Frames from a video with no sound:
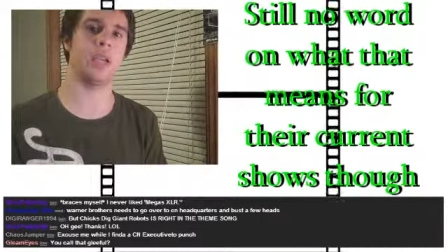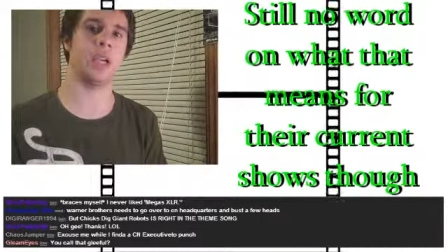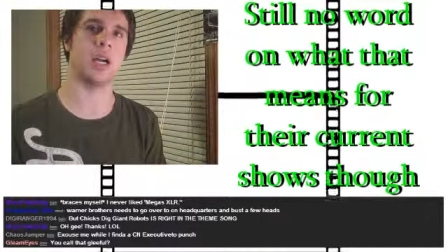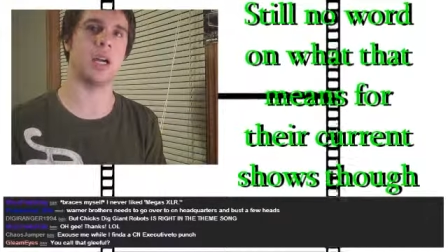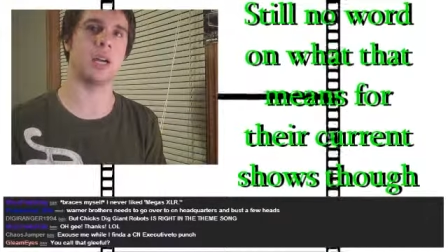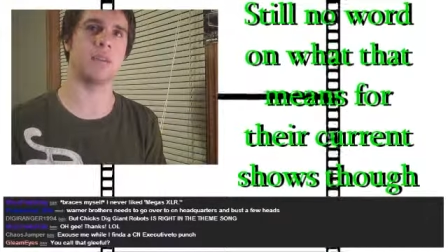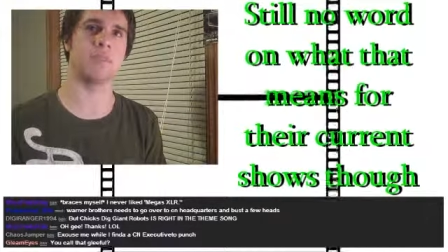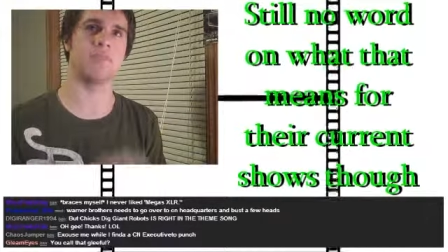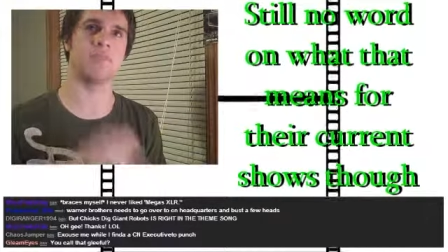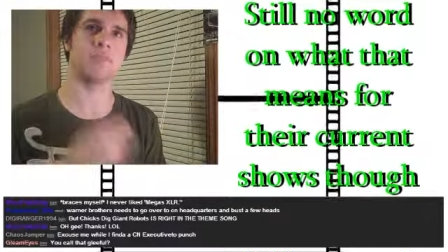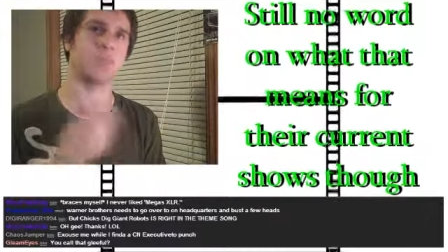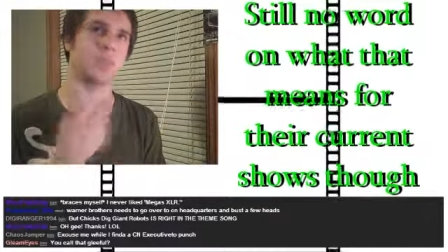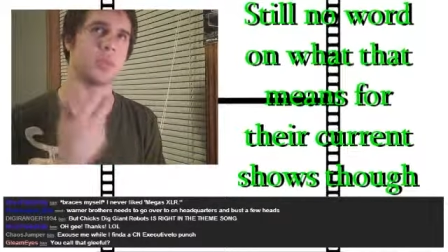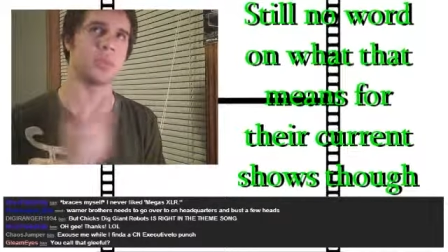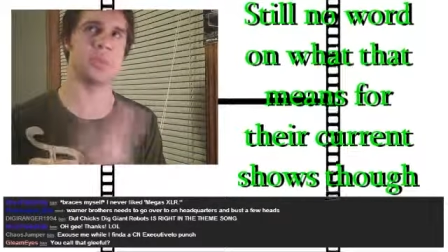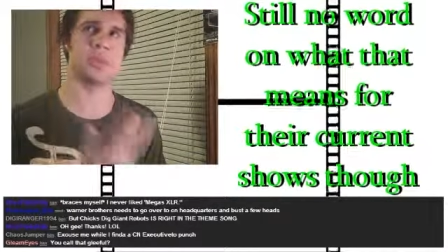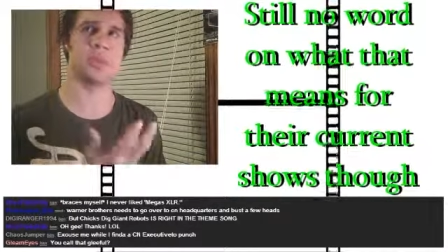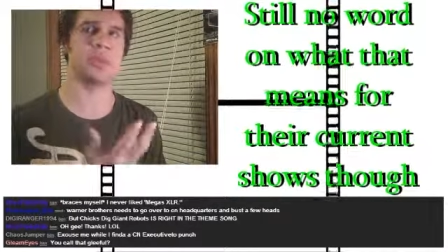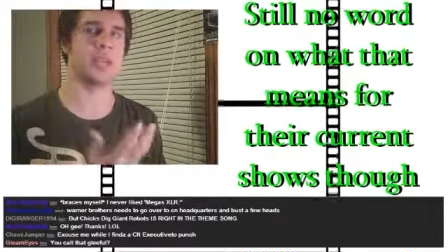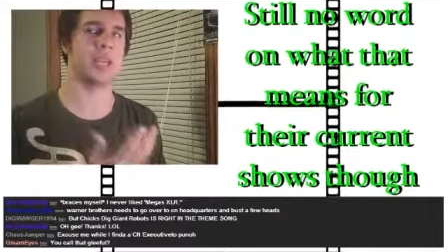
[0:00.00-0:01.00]
Um, I
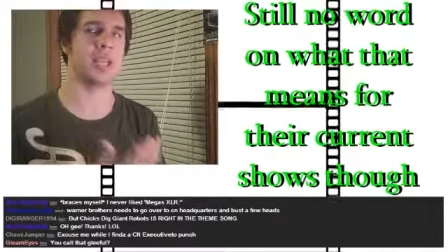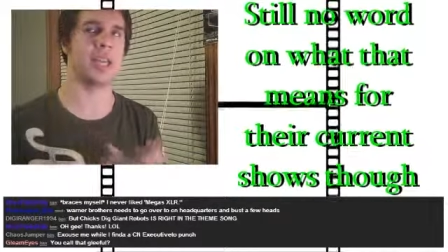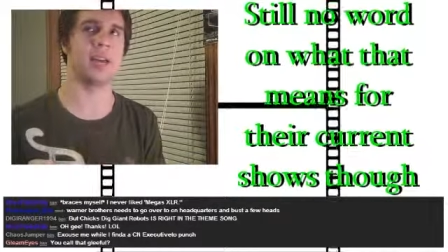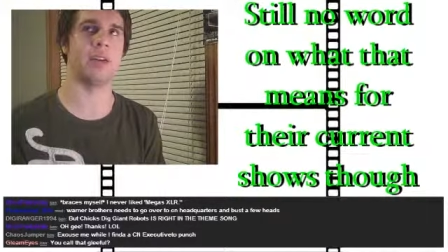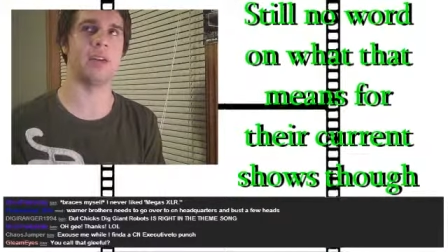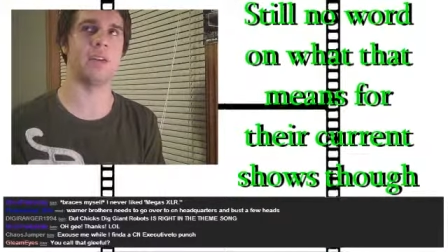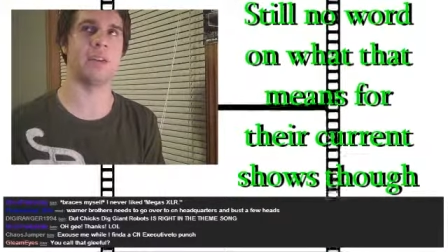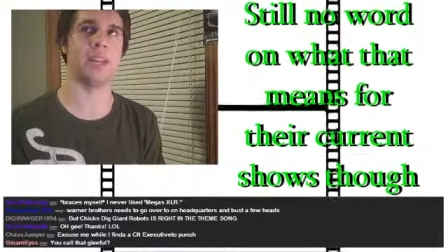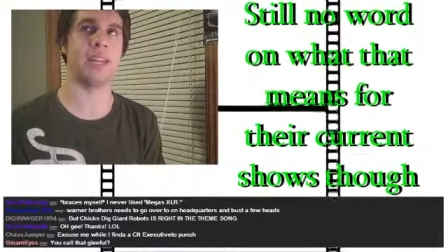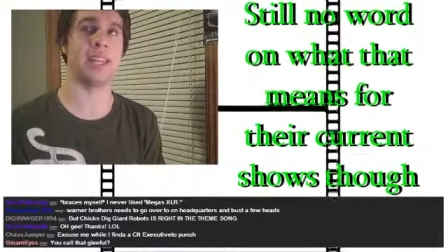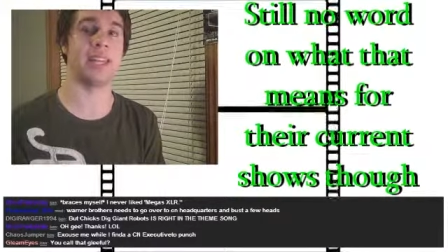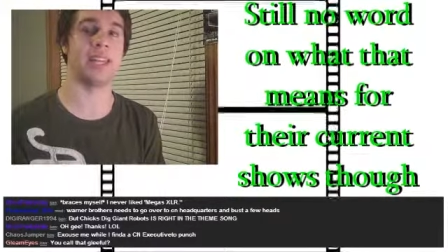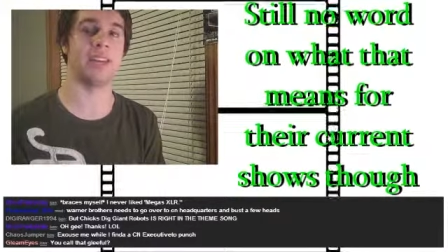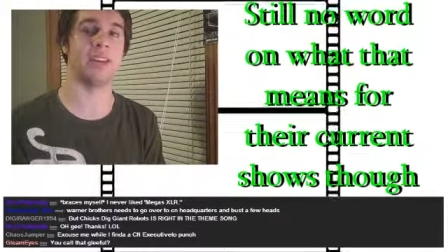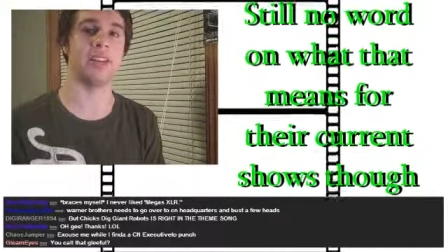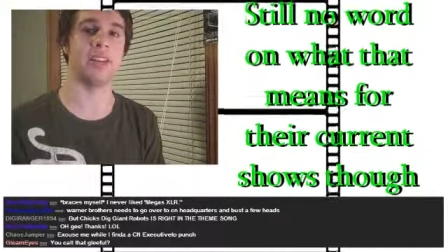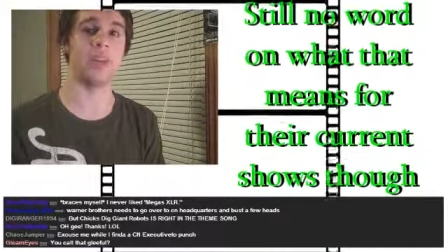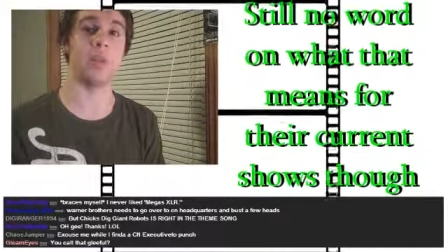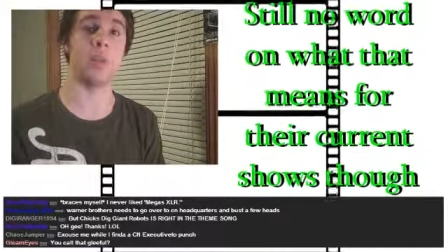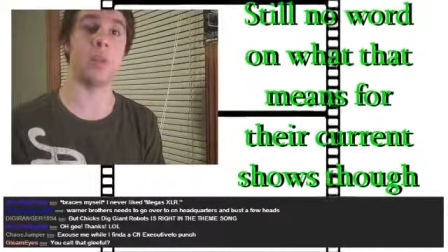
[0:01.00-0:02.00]
don't really have any
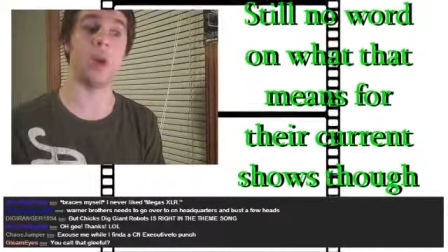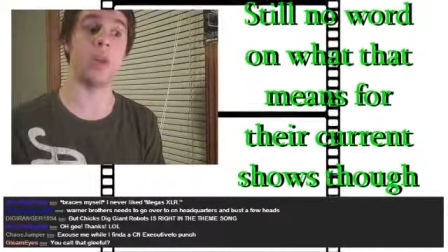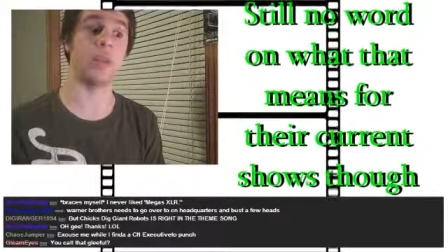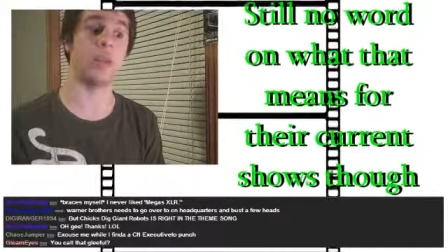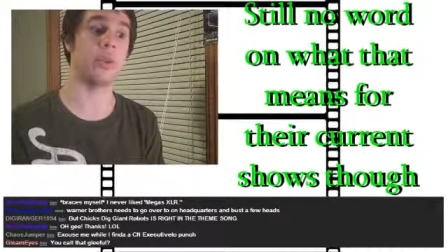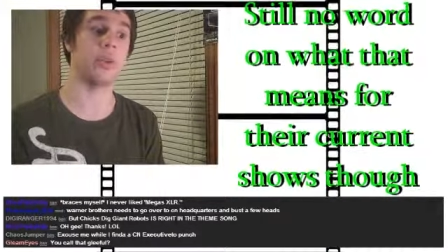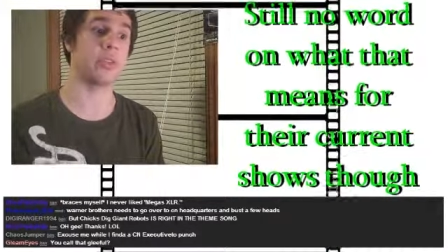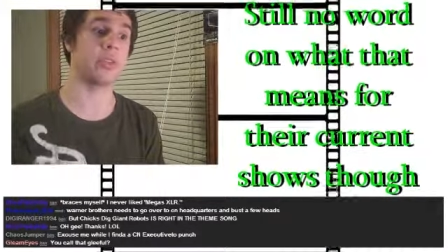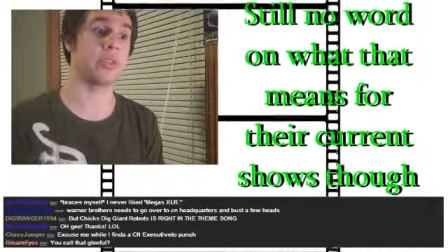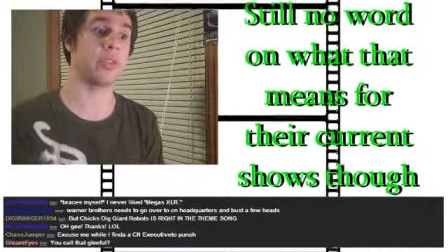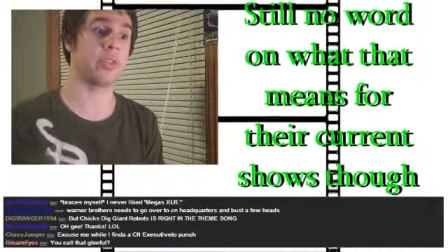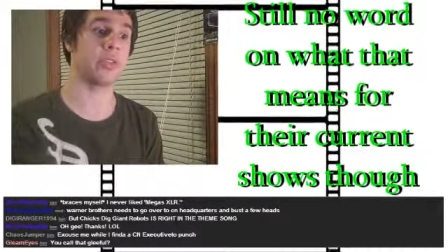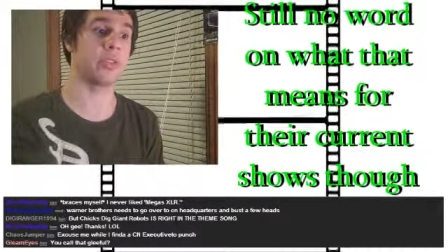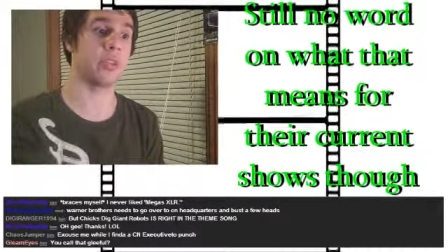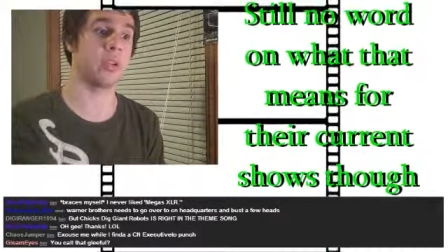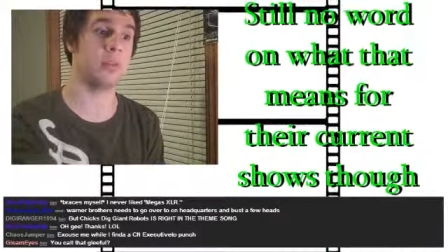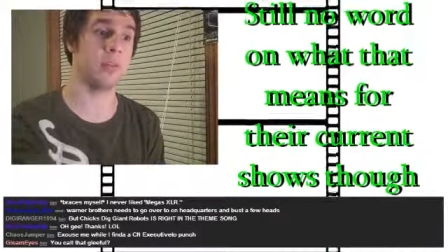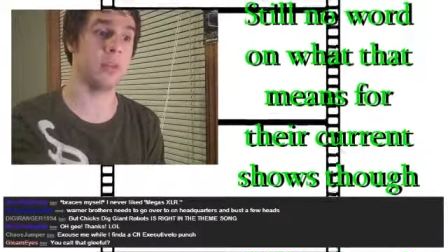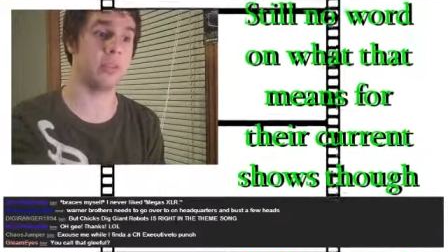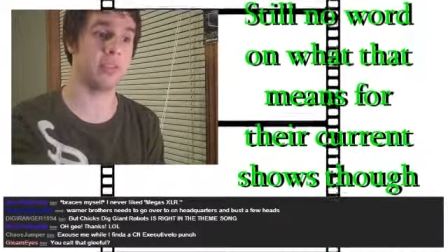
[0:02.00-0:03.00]
idea what those shows are
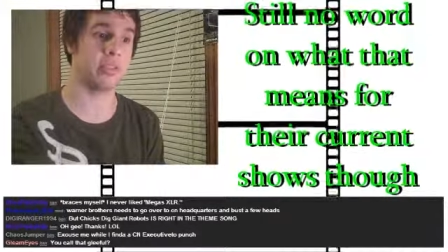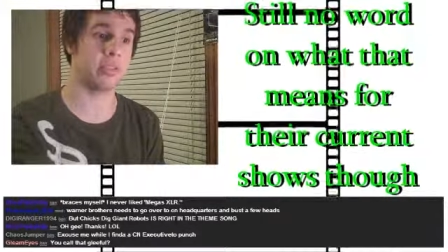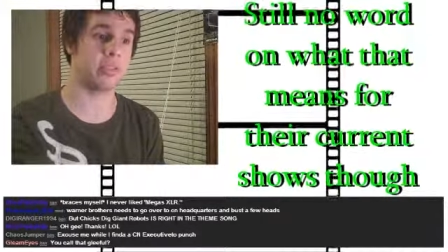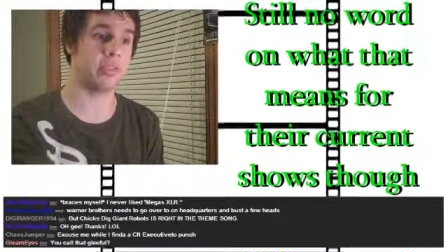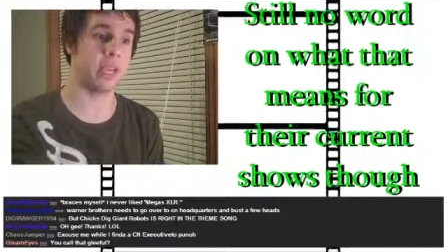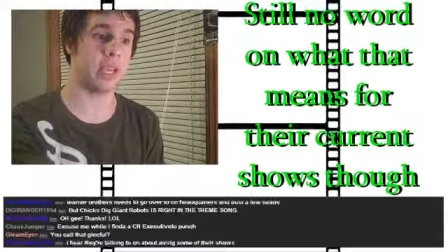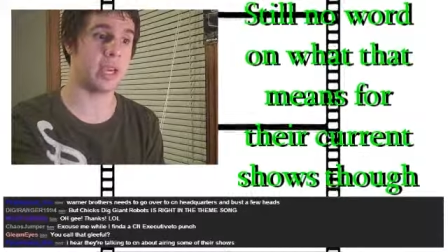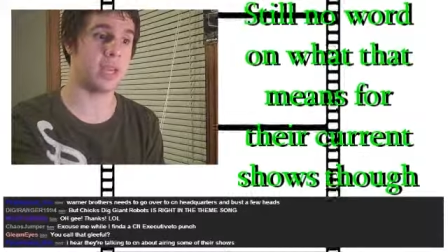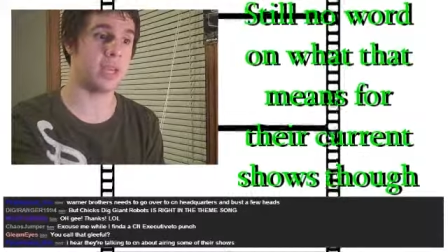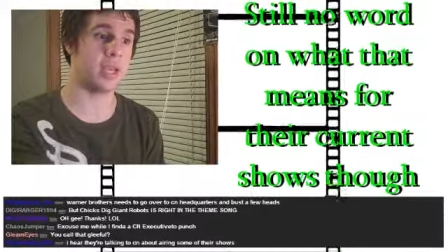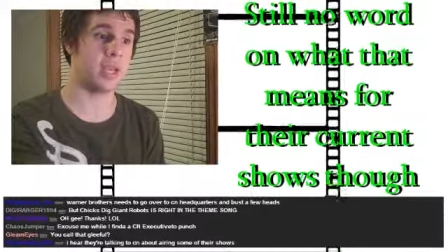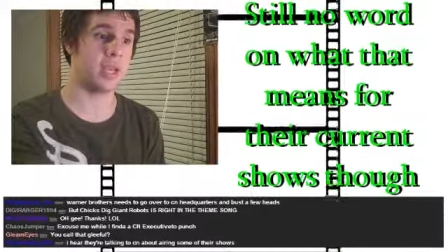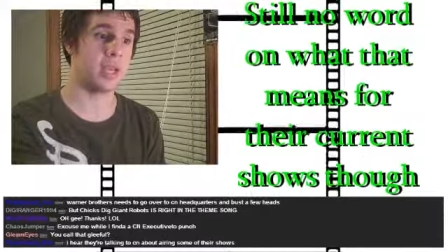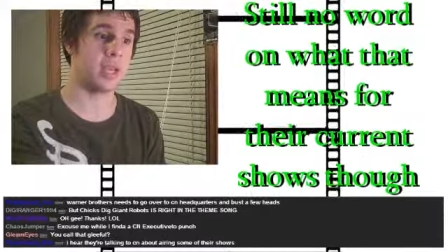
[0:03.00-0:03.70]
going to be just yet,